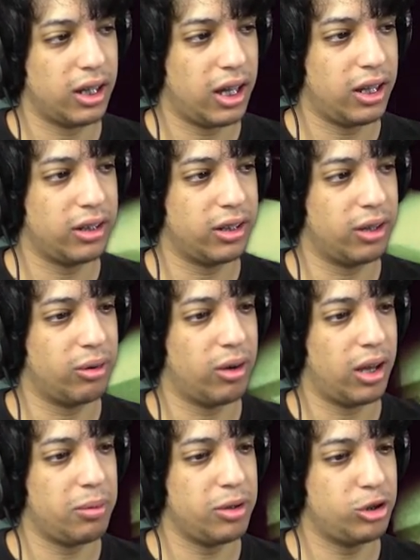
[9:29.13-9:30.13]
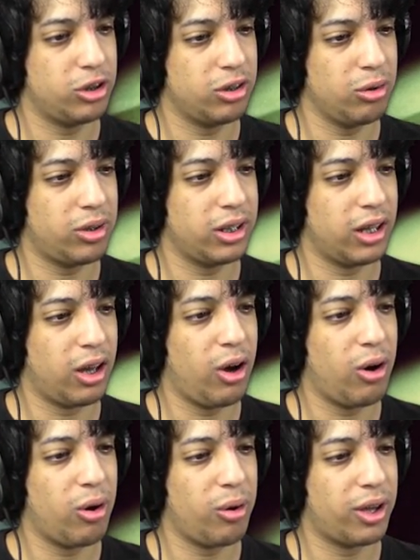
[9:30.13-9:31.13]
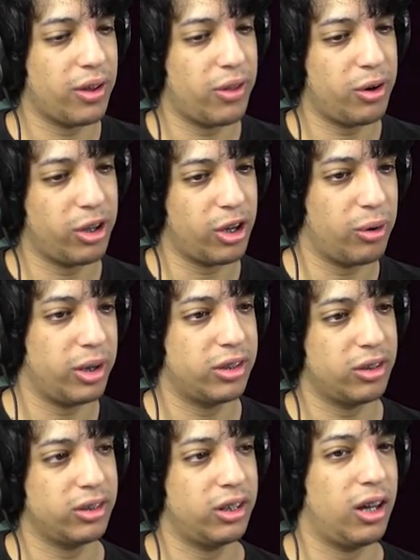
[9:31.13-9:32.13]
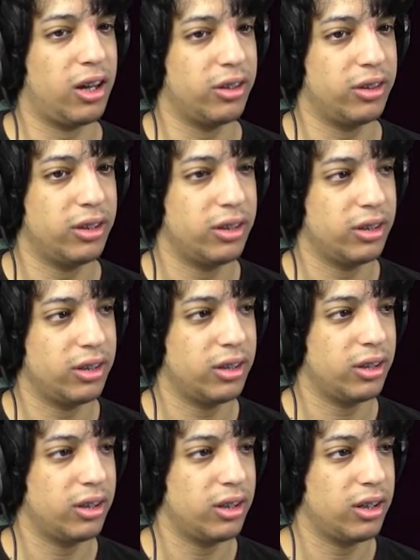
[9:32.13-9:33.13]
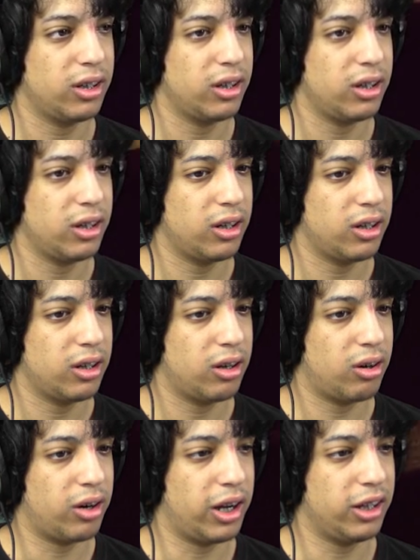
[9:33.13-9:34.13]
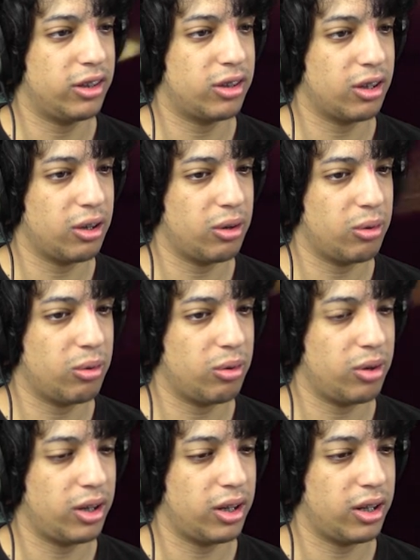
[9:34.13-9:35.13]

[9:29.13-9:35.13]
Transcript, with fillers: I don't know. I mean, she's looking... Oh, okay, there you go. I turned it on. Alright, so...